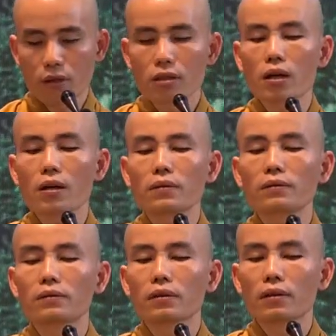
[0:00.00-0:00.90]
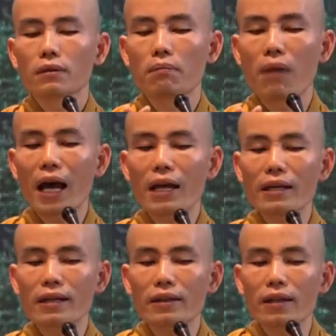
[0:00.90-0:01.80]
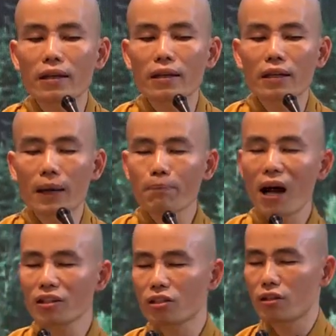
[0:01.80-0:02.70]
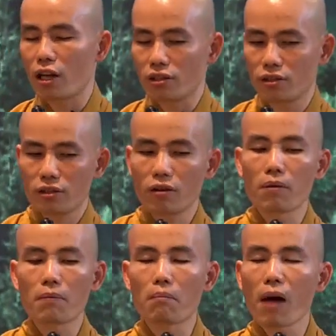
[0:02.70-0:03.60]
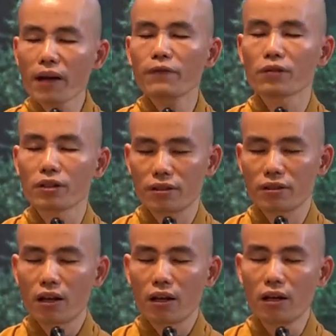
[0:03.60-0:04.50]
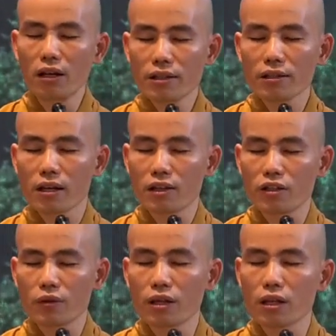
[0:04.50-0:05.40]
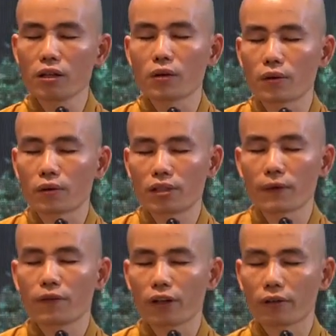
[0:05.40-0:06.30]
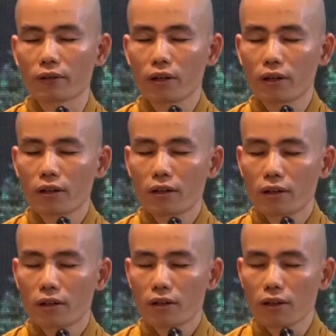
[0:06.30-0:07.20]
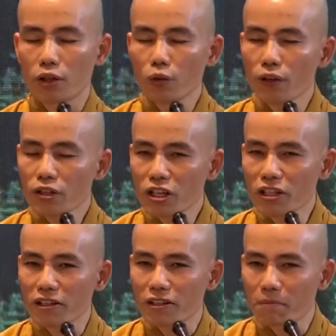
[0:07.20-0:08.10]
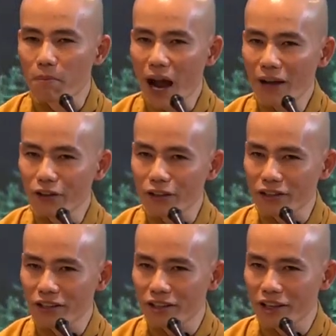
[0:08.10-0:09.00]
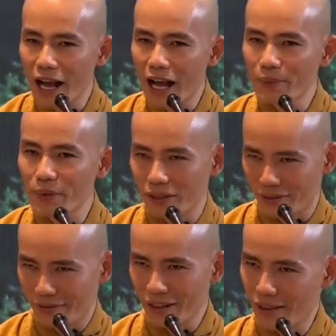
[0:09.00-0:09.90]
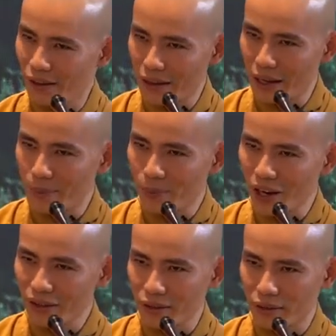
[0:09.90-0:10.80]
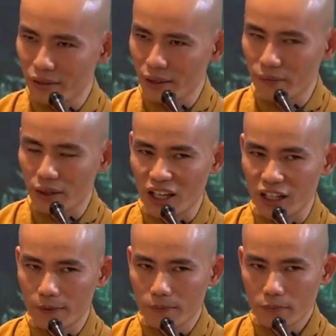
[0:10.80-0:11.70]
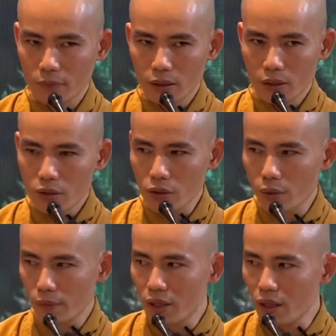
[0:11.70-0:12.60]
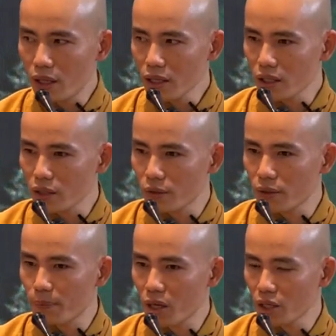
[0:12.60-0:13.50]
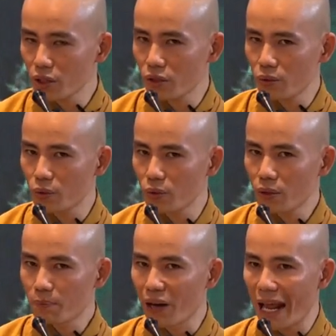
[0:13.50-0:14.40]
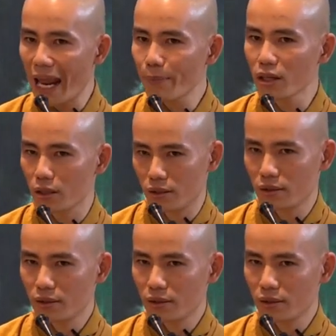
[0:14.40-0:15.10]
so, by the compassionate or mindfulness, listening to the ego suffering, you will see marvelous thing happen, the thing that I practice every day. So when we listen to the person who blame us,